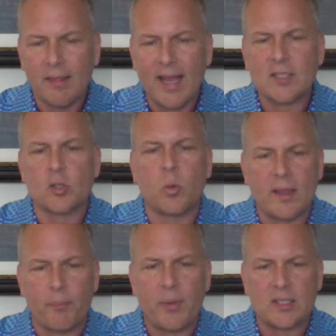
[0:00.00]
That's
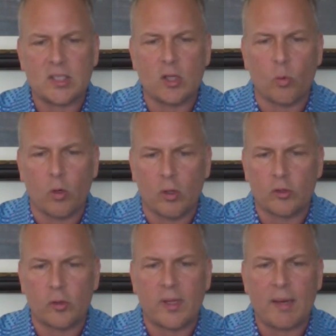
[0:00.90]
what the best in the
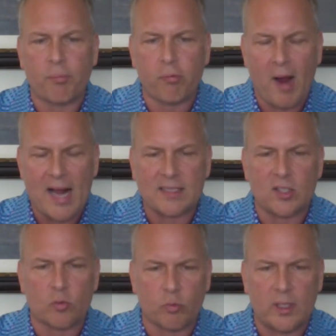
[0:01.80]
world do. They
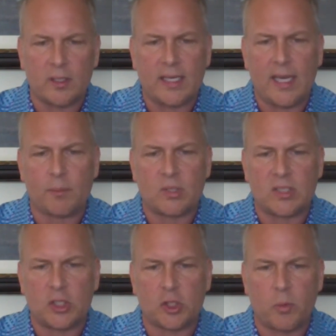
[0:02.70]
practice real game
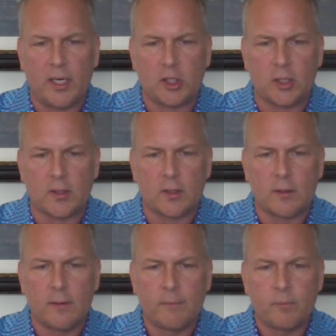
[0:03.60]
situations.
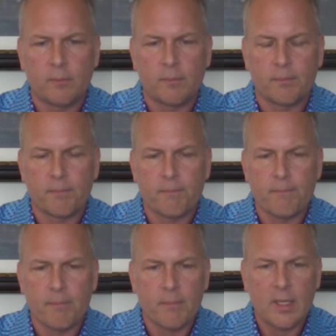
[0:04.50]

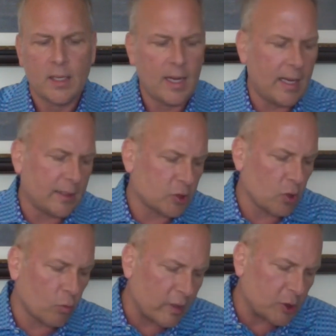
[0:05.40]
Uh,
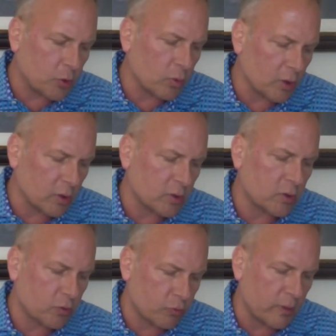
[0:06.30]
so
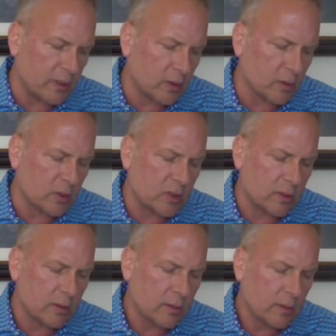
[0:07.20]
rituals,
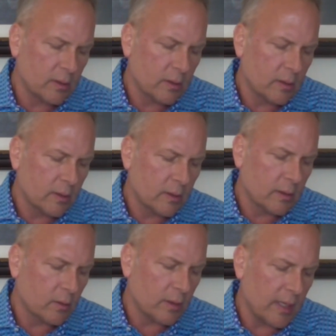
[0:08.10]
drills,
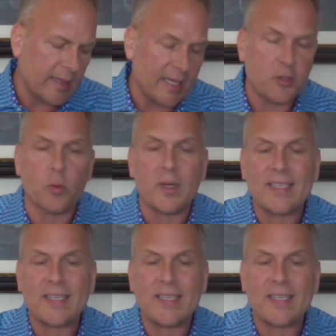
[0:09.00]
and they do